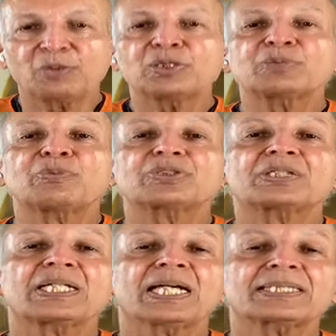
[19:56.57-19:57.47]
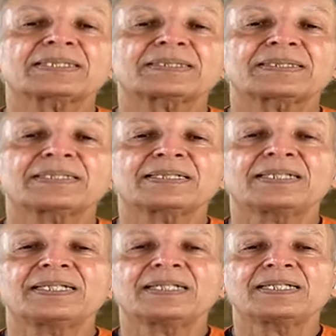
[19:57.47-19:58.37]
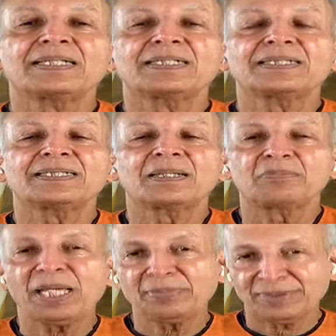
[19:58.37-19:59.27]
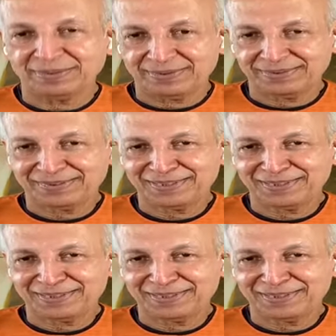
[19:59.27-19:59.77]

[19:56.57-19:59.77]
Who is most relaxed? Babies.